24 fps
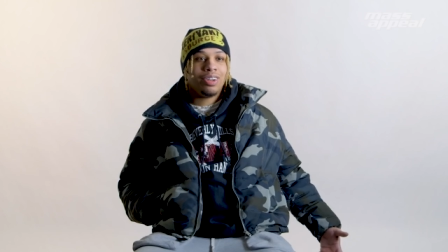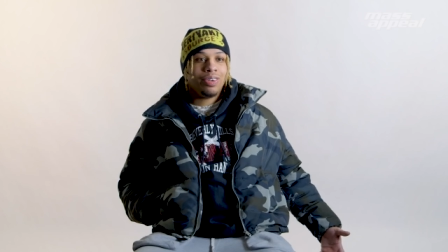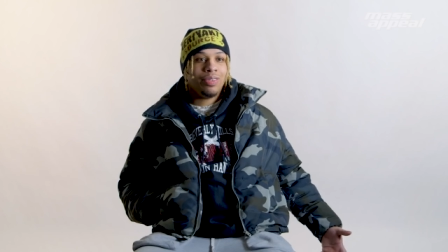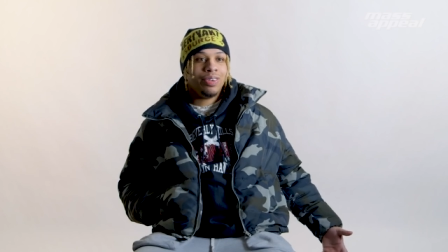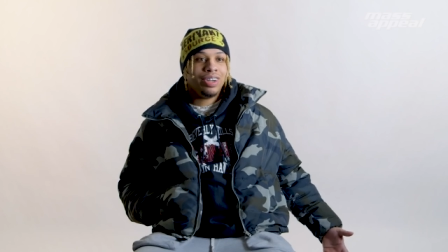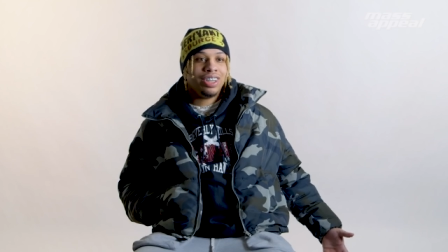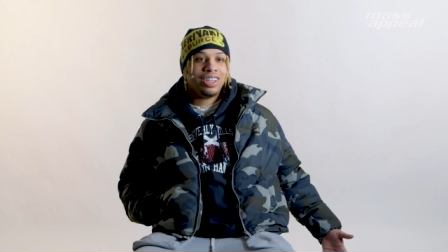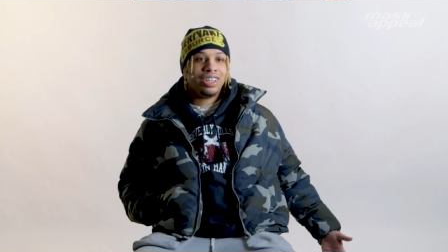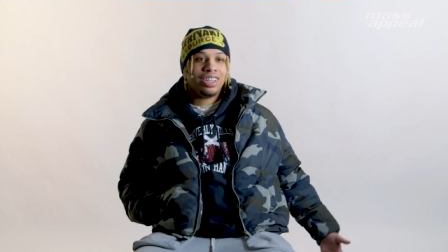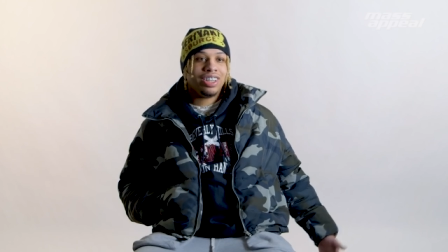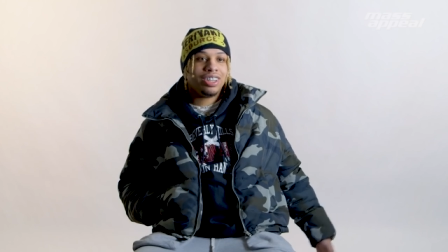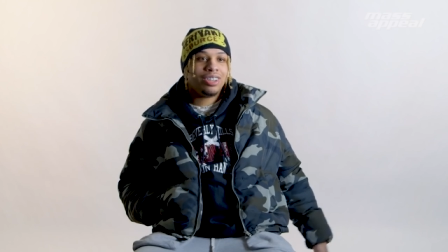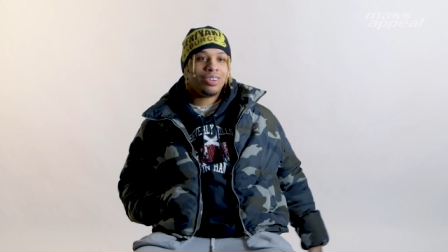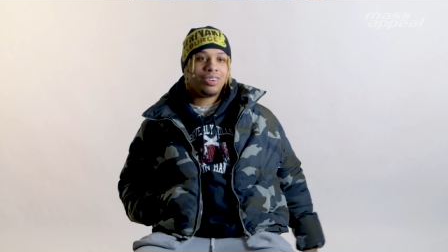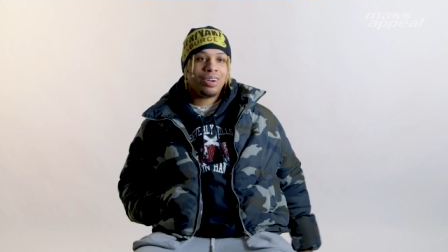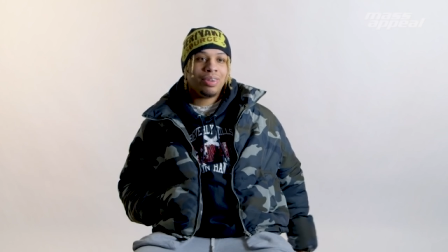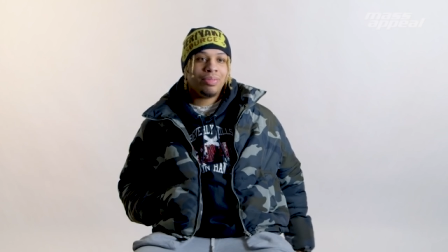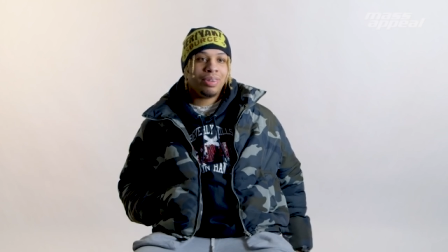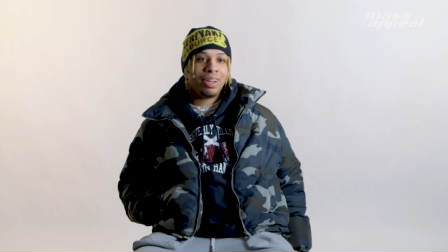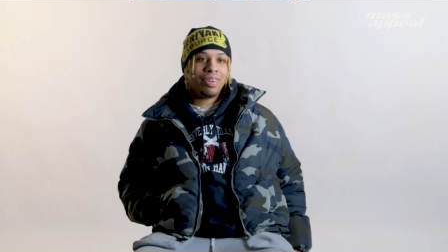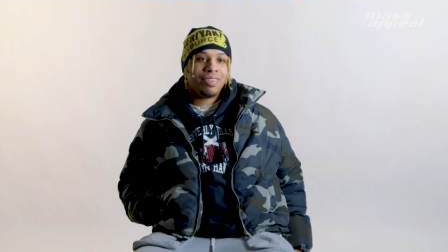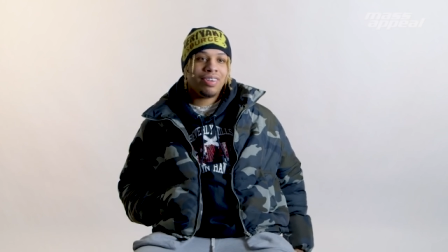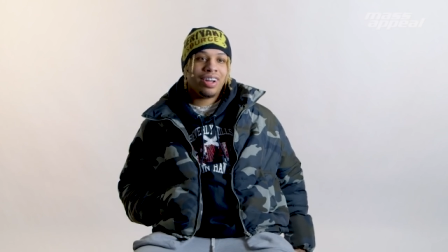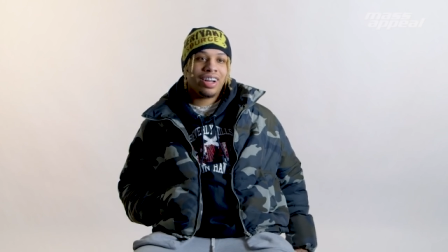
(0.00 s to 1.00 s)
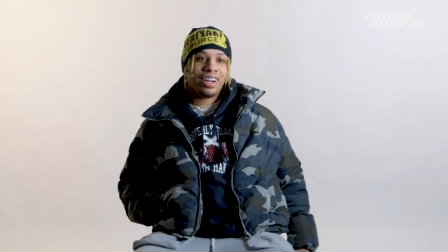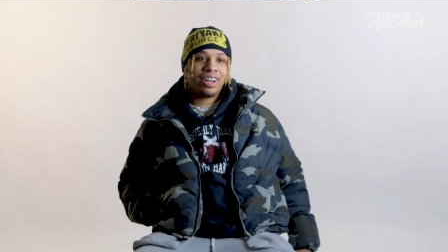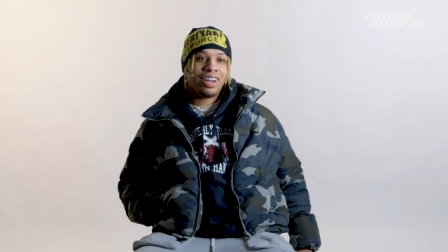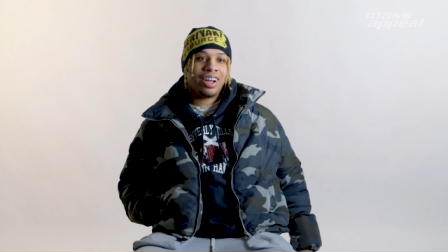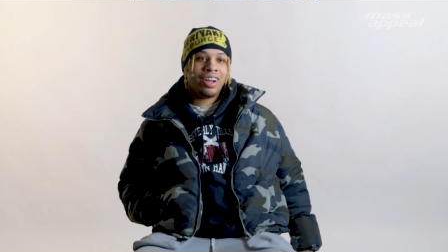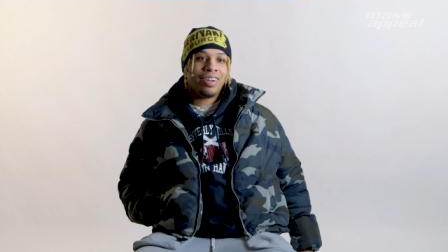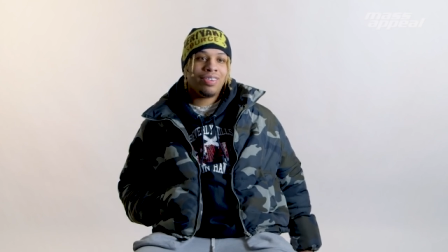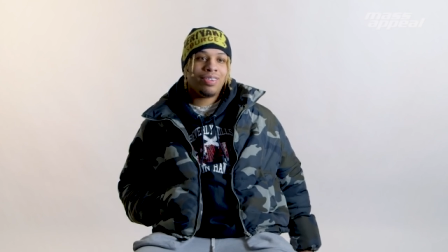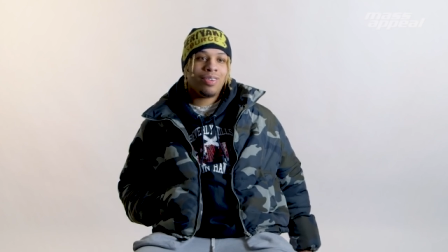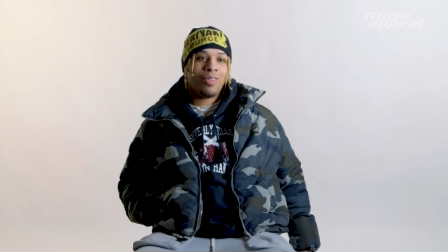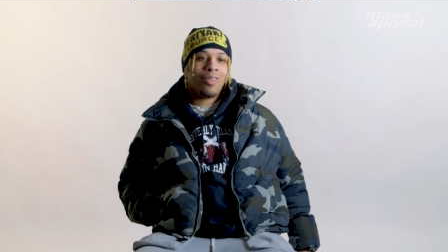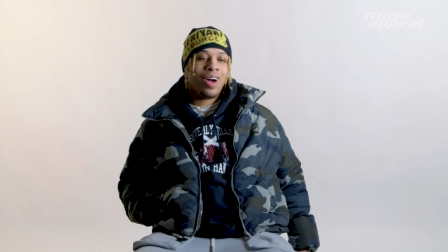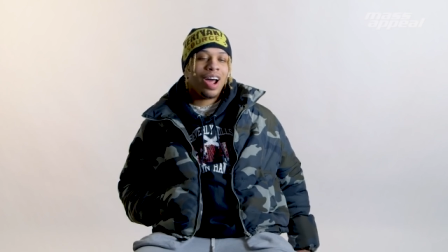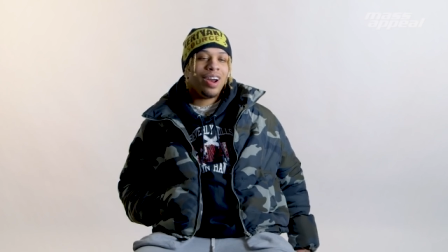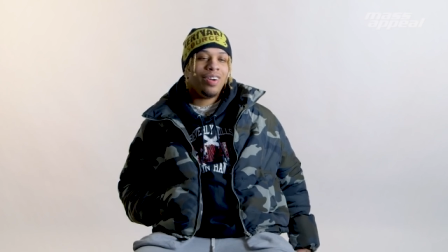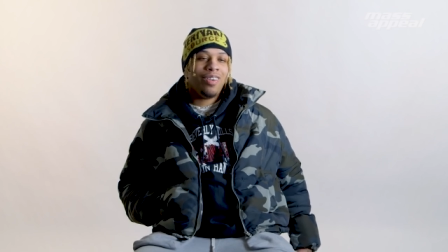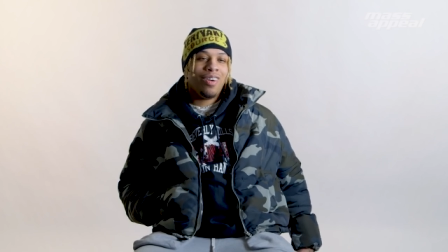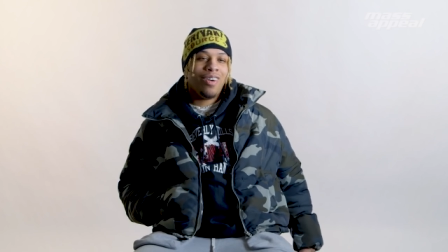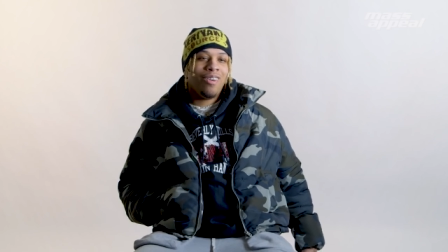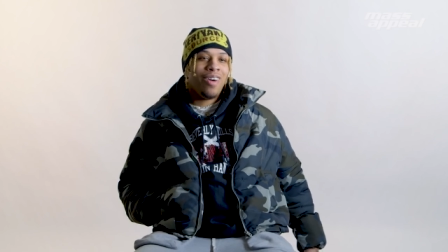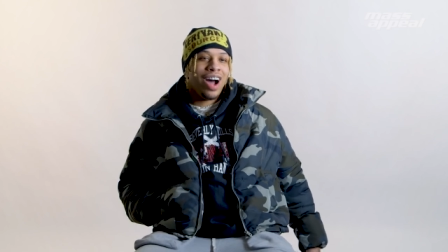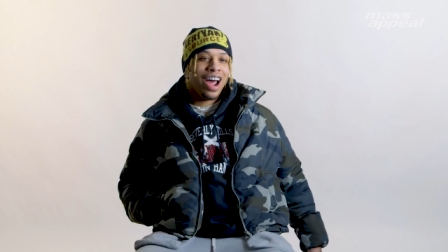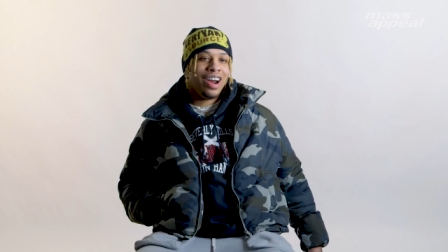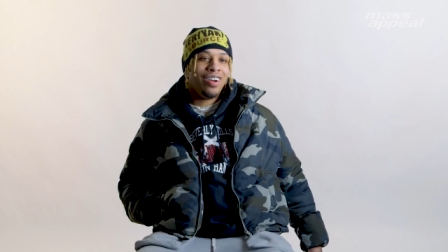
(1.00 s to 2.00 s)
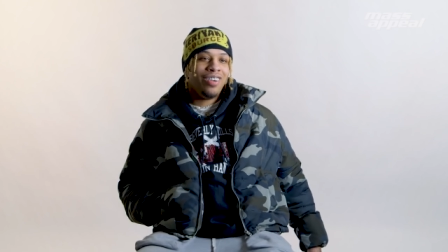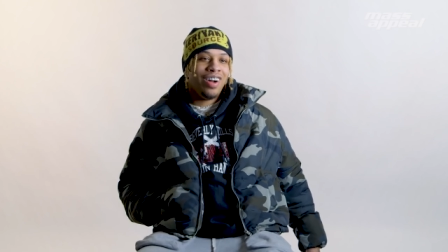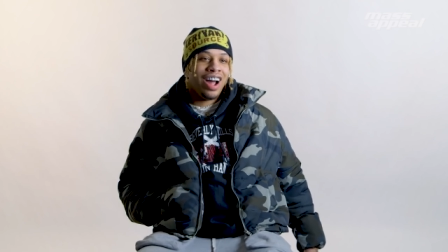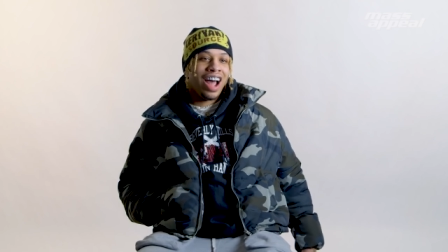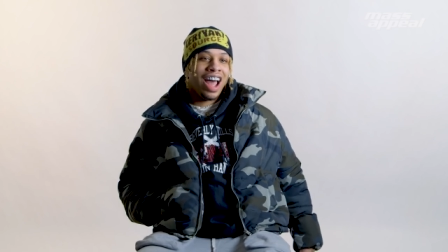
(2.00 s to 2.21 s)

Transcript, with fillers: which is extremely fucked up. Why do, why do